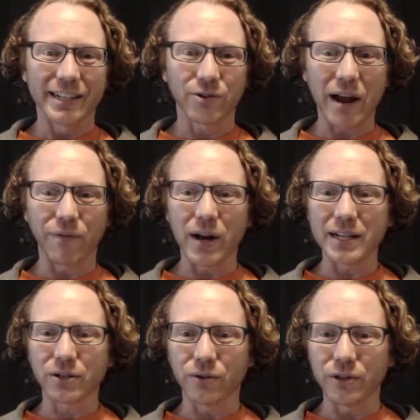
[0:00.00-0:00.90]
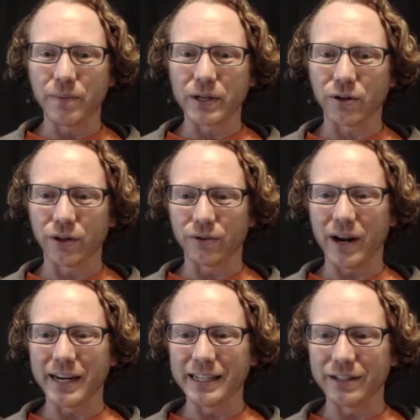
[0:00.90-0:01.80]
Stratford High School, and the picture on the
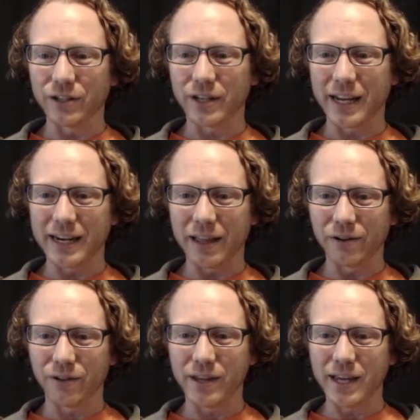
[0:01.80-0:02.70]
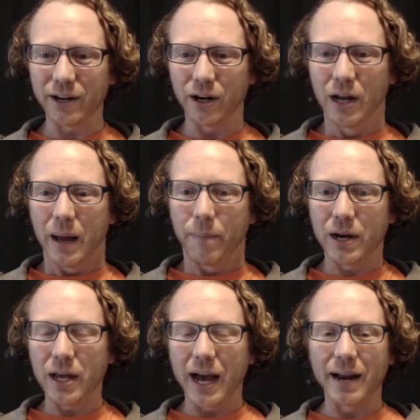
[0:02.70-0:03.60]
right is just another theater.
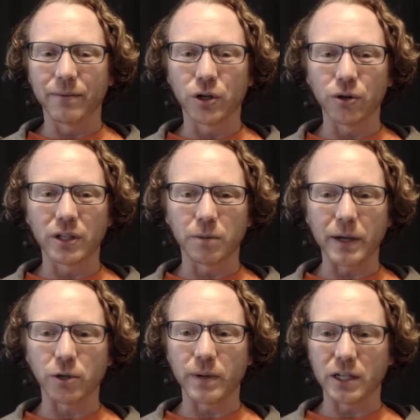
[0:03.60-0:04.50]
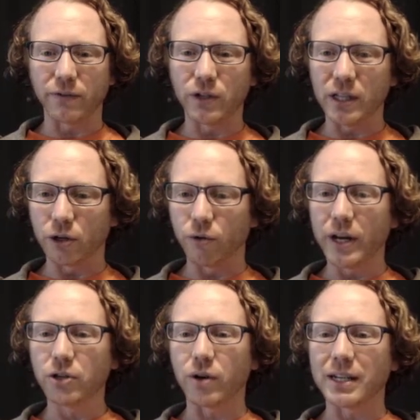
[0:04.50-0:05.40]
But I chose this picture because if you see the
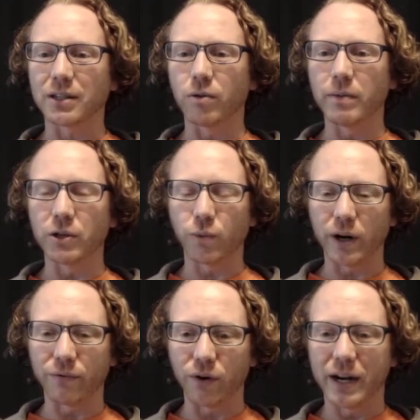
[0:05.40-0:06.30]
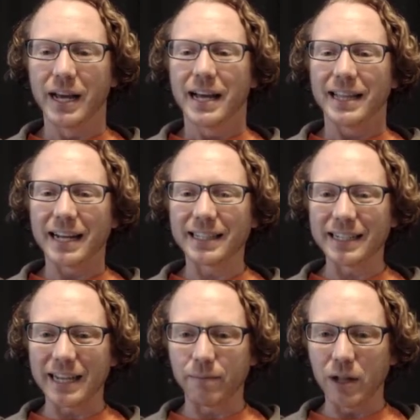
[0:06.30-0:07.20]
green dress the woman is wearing in front, that's
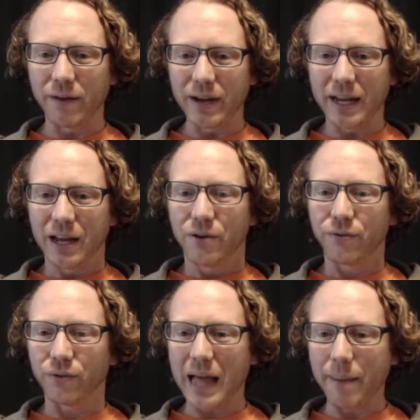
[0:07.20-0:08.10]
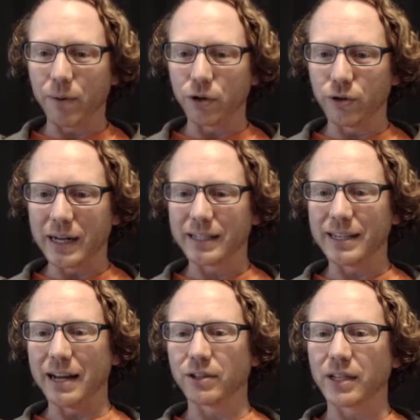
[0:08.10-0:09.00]
an example of a flapper
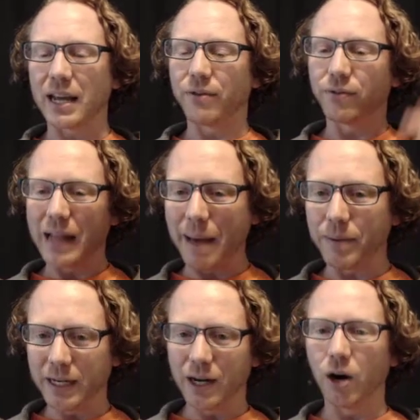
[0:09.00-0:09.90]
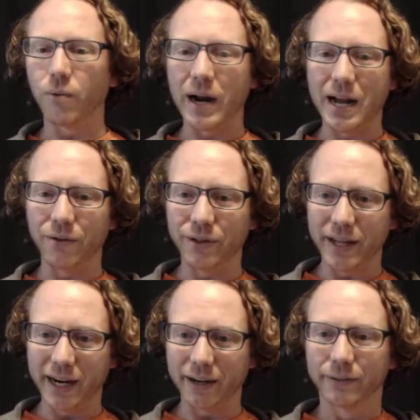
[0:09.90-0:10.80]
dress. Yeah, it's kind of flapping around
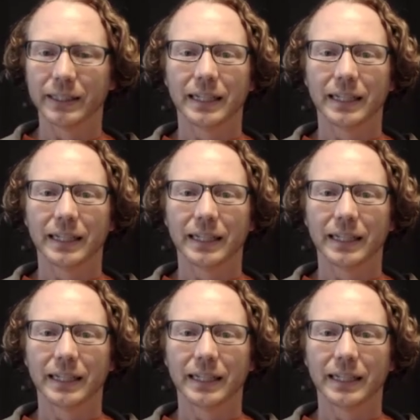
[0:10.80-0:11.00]
there.